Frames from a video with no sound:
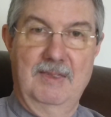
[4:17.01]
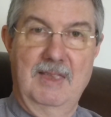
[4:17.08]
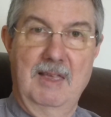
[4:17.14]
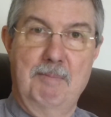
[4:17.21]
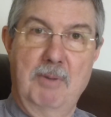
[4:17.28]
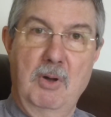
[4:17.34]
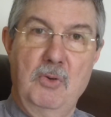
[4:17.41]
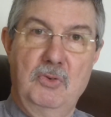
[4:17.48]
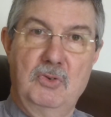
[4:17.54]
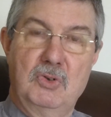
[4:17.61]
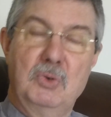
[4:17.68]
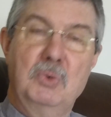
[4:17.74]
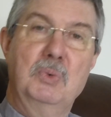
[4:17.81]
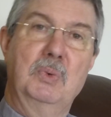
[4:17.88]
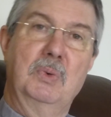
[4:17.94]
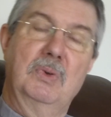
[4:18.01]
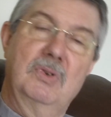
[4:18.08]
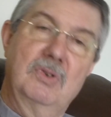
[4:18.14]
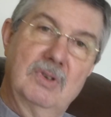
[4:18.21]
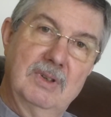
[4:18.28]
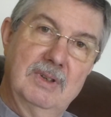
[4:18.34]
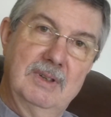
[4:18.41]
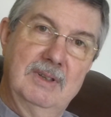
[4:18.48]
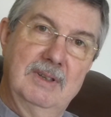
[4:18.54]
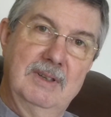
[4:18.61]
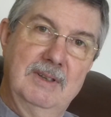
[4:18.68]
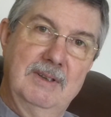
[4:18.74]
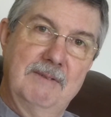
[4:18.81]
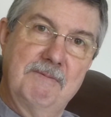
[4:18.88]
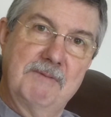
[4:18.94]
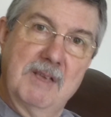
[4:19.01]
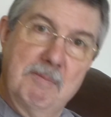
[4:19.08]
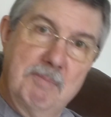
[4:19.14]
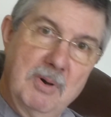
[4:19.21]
They're both tools. They're